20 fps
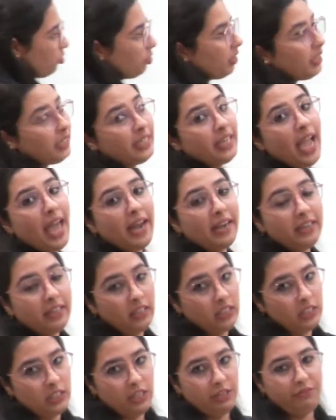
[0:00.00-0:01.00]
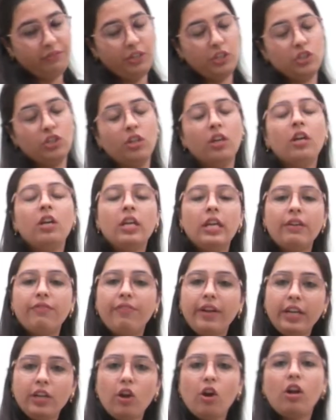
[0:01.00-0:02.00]
to the characteristic feature.
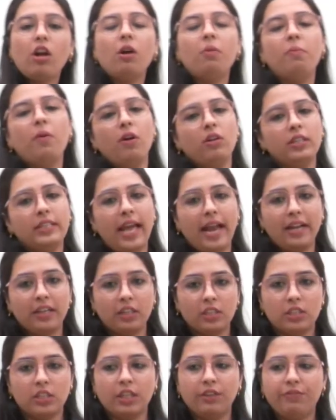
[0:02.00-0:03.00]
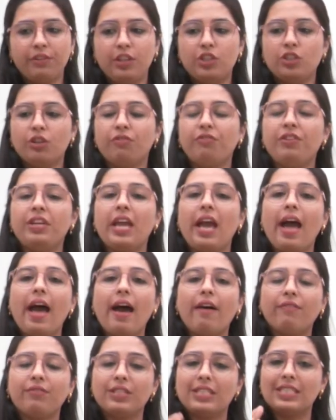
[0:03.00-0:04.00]
If I talk about characteristic feature, we
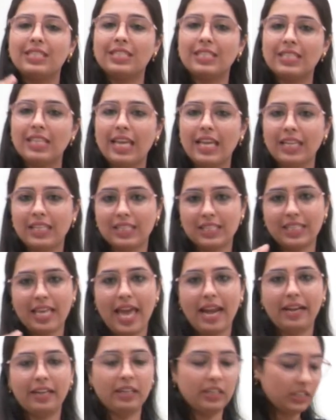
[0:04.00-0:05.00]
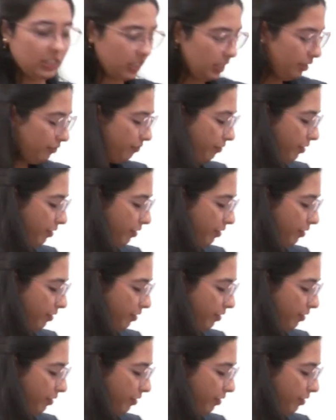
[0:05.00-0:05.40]
have 6 characteristic